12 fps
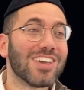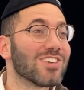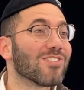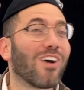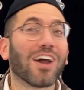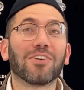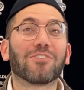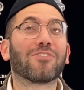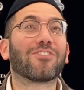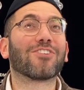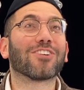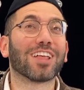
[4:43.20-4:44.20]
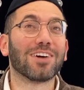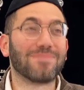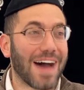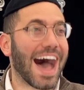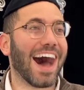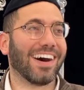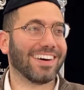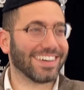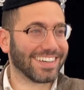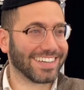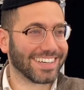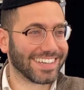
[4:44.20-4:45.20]
You want to flip out.
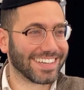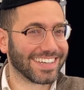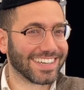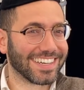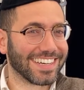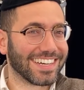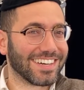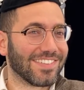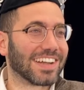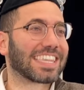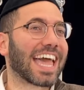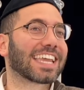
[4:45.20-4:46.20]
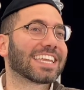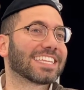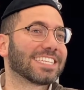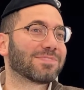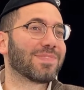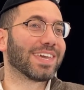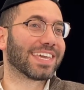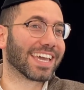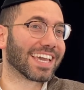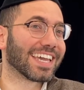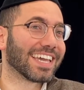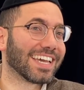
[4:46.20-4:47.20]
But technically
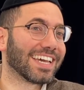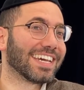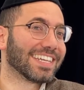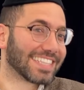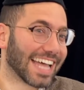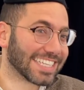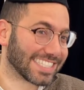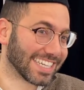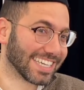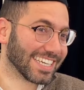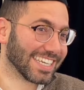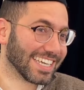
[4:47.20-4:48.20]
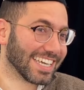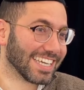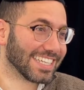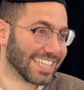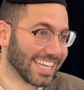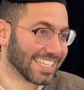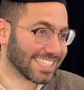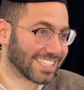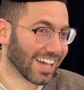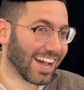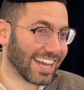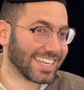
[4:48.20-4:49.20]
speaking, that's a in,
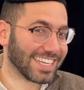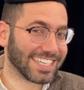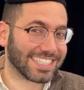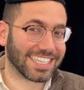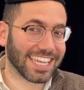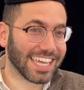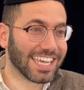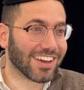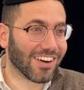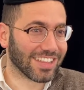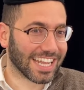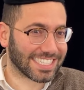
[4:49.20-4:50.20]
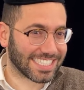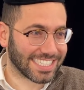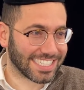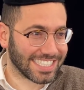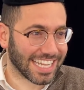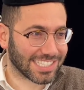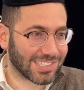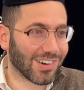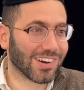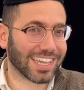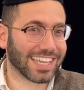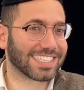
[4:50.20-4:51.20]
inside. It's the ego that's that's
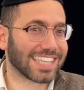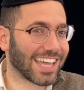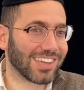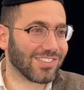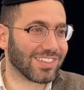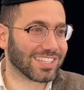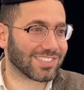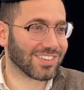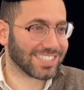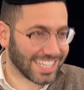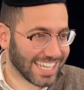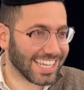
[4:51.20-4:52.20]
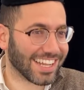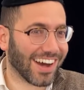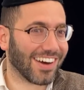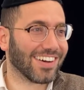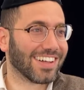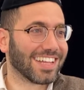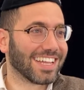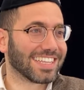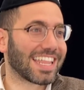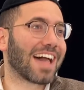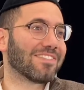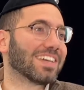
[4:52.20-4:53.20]
talking. It's not you that's talking. It's the ego.
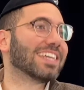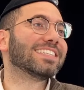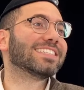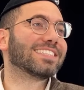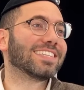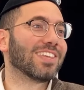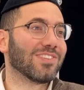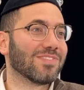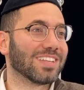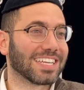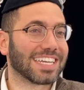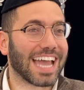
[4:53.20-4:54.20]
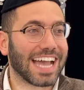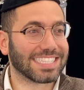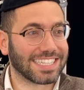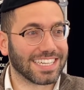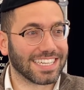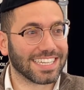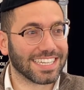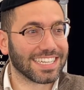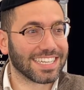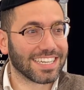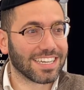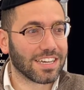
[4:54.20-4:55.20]
That means the humility has to.
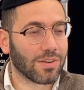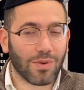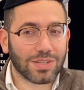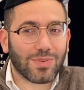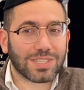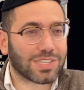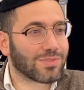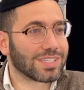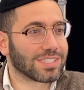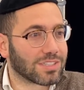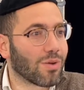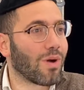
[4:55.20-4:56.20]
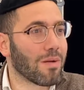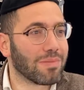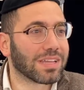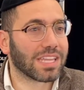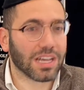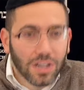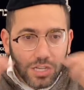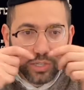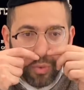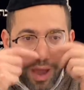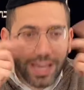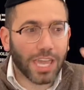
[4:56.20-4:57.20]
What, what's the reason? So what? Big deal. So
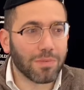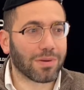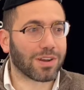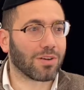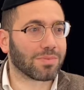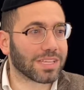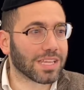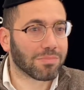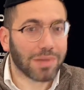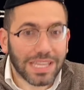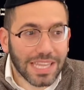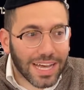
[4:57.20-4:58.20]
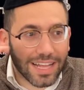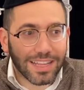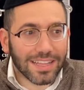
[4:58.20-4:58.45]
why can't you put it over the thing? Big deal.